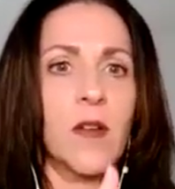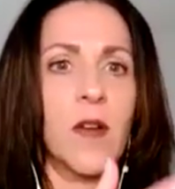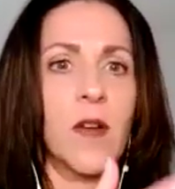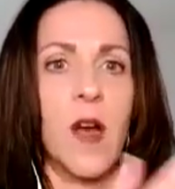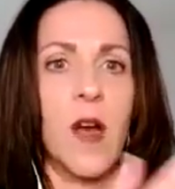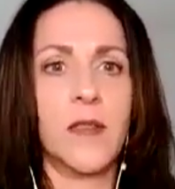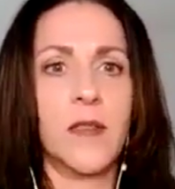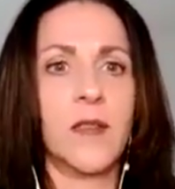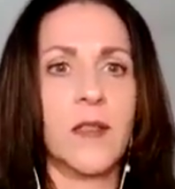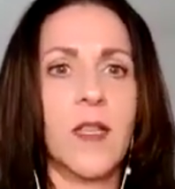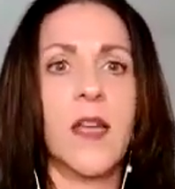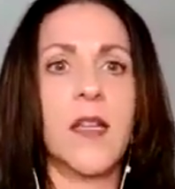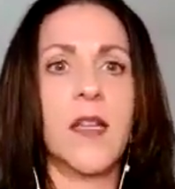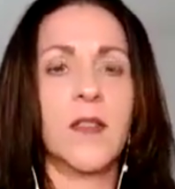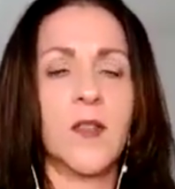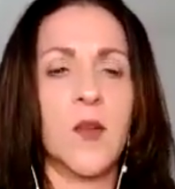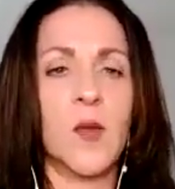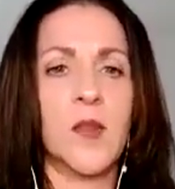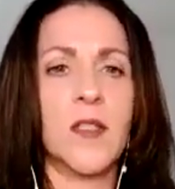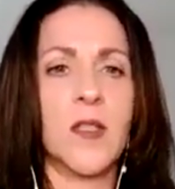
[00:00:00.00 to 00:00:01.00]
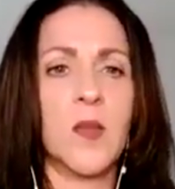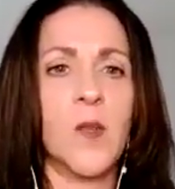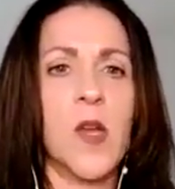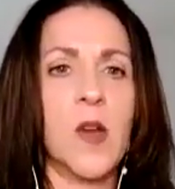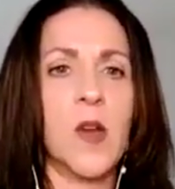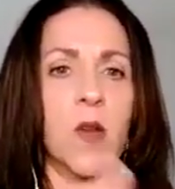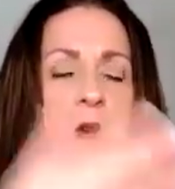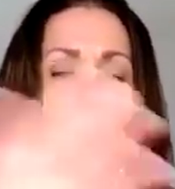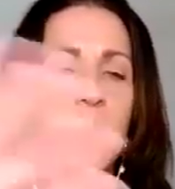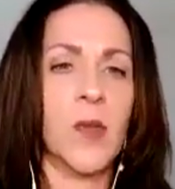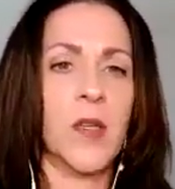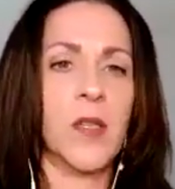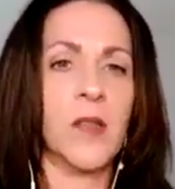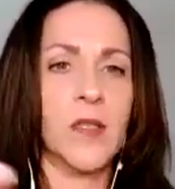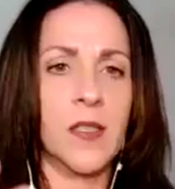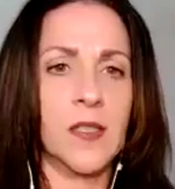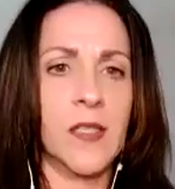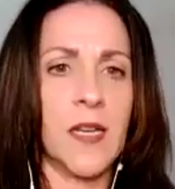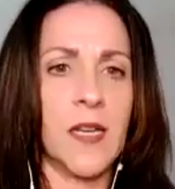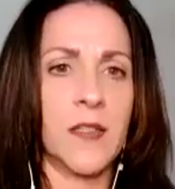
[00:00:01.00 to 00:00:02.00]
on site, so to speak, or a
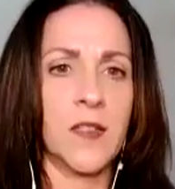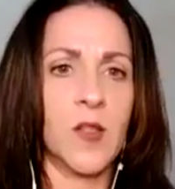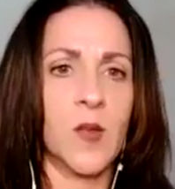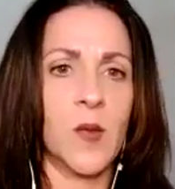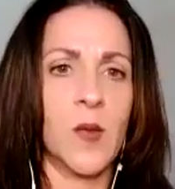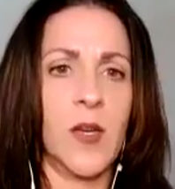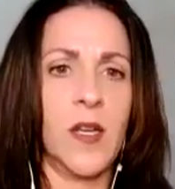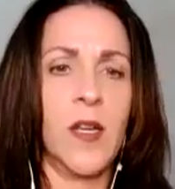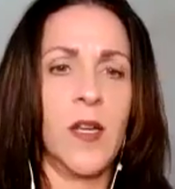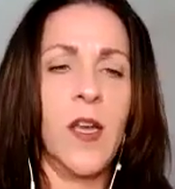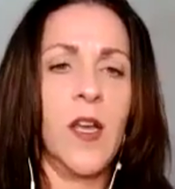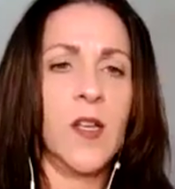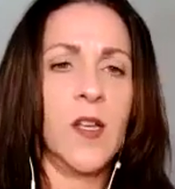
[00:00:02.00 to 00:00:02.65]
building next to it.